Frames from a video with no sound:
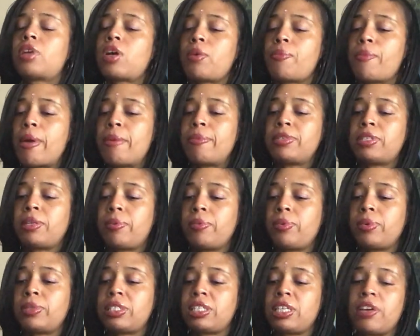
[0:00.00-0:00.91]
maybe
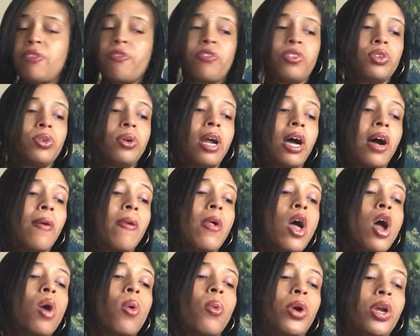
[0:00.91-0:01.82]
someone wants to get flued out,
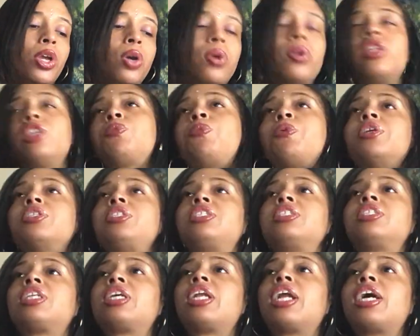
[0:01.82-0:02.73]
where you and this
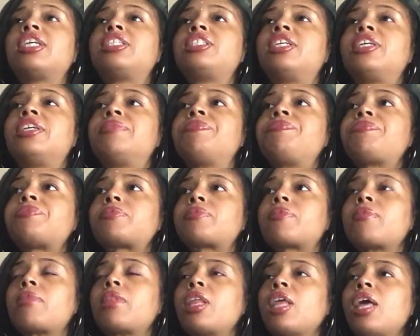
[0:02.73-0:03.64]
person's connection
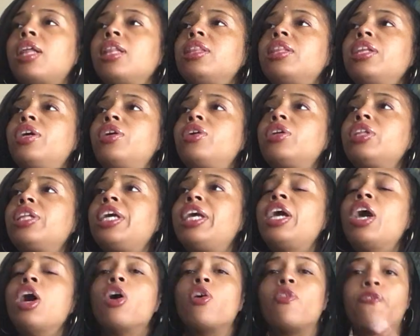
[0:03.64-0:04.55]

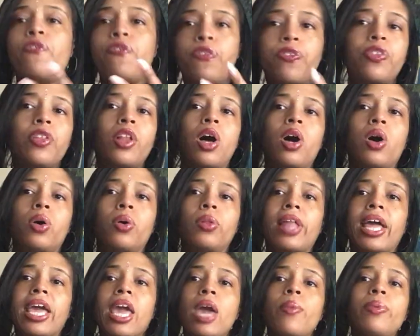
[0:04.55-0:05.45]
literally flow,
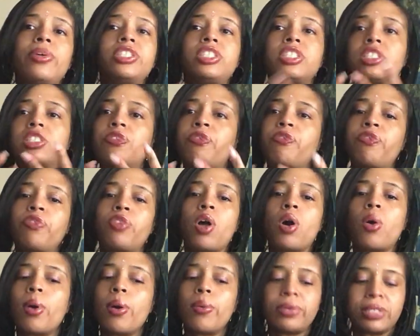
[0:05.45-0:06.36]
like it was just
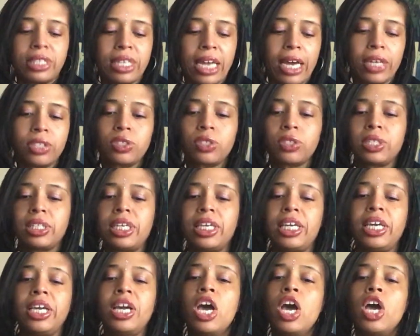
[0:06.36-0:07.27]
flow, it was
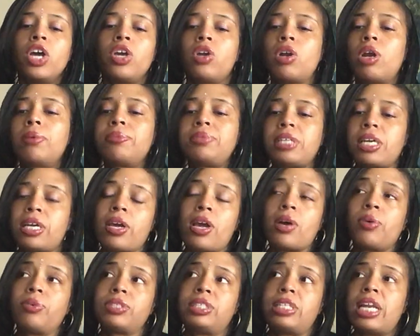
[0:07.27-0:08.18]
naturally, you know what I'm saying,
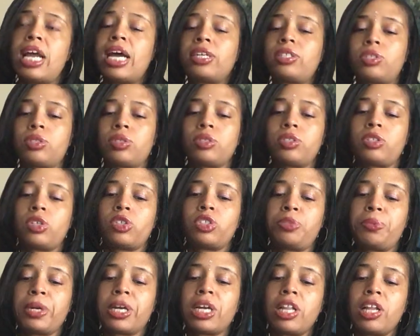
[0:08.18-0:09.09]
it was natural. So
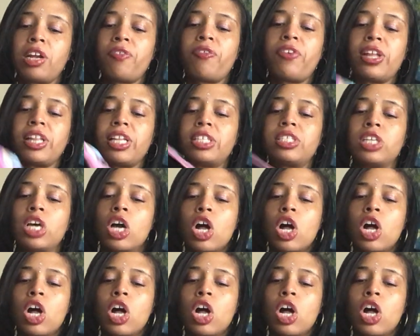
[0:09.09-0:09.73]
Spirit, clarify this